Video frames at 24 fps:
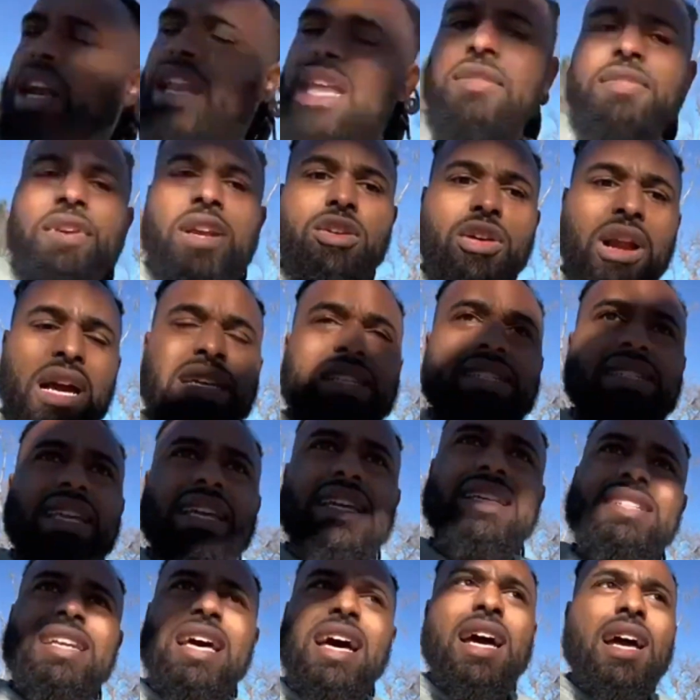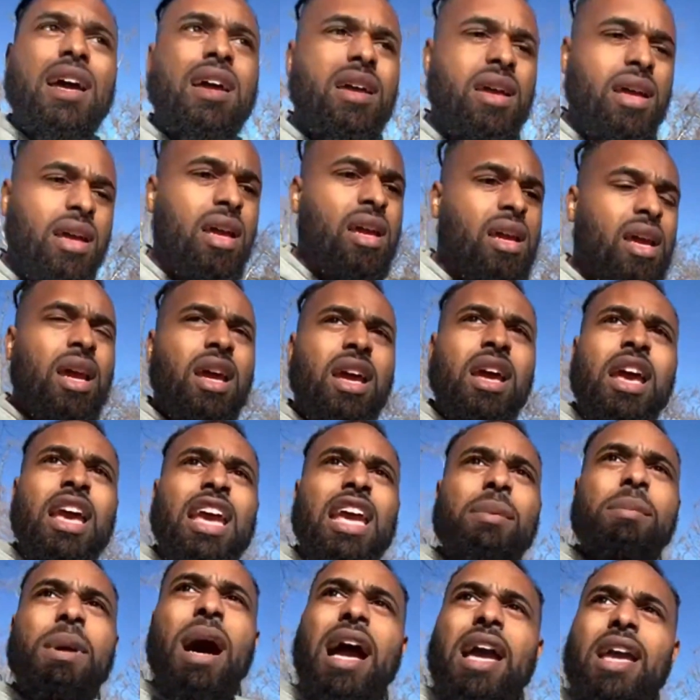Even Christ says that
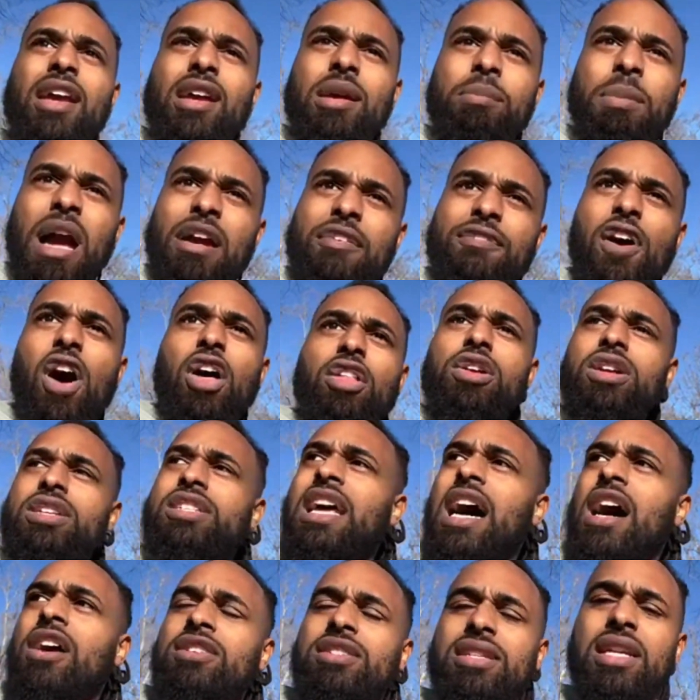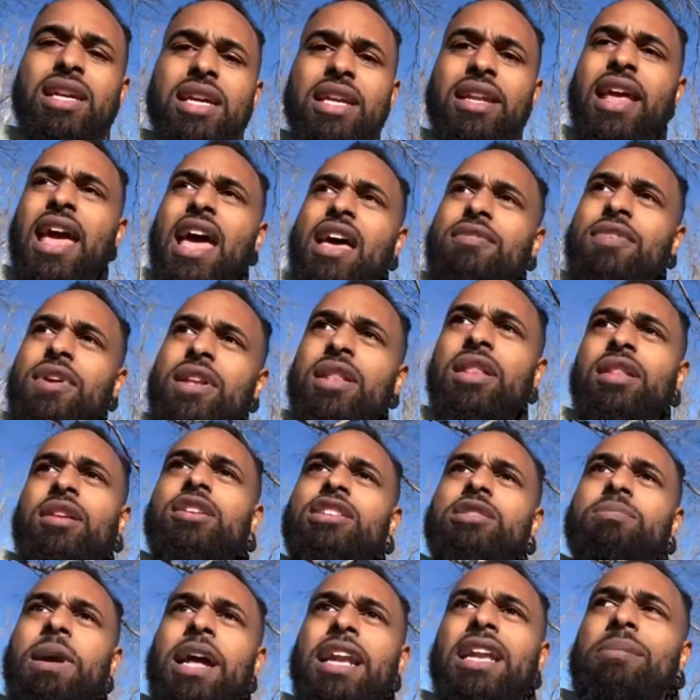in my in my father's house in heaven,
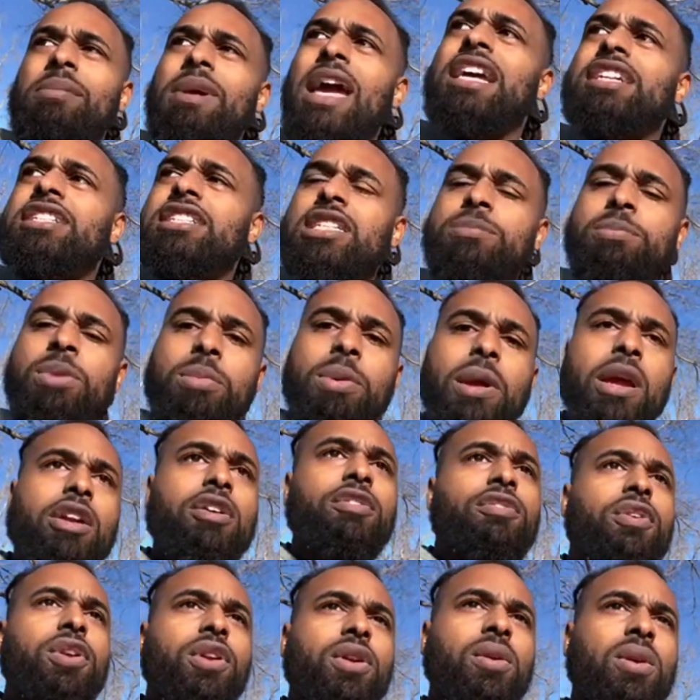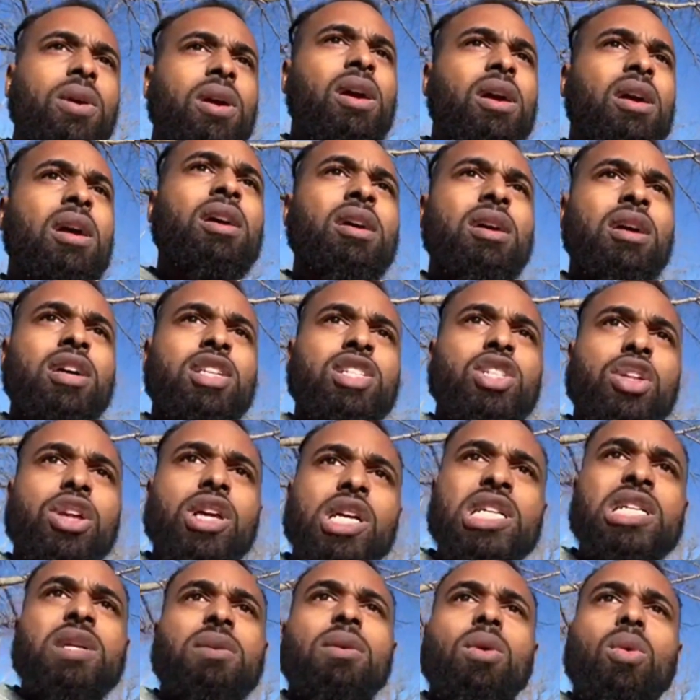there's many mansions prepared for you. So
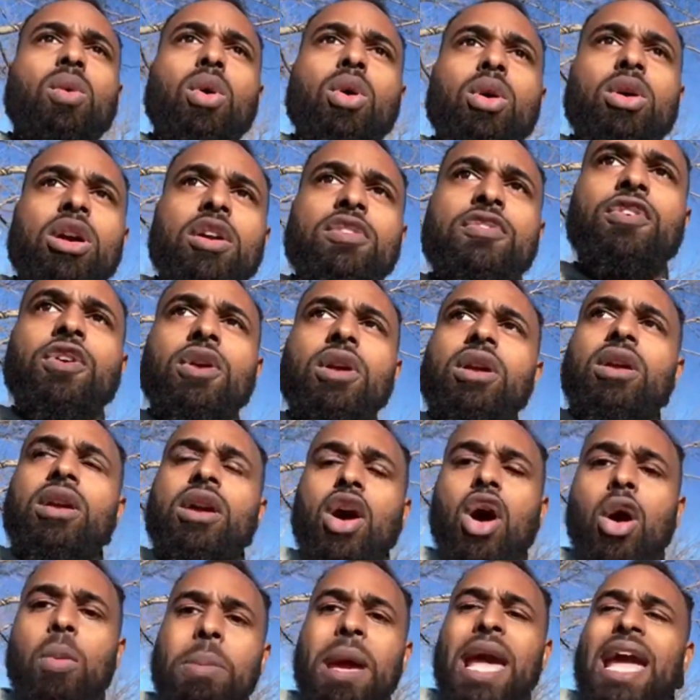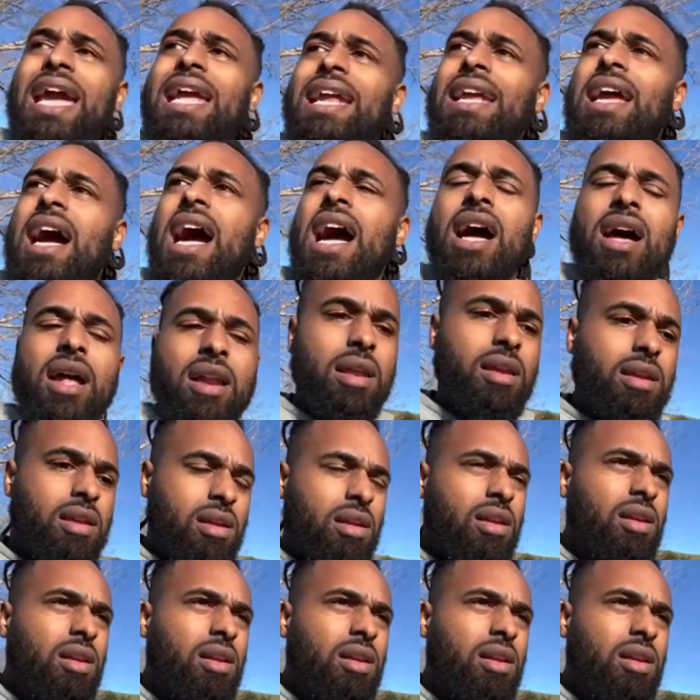there's a reward for obeying God.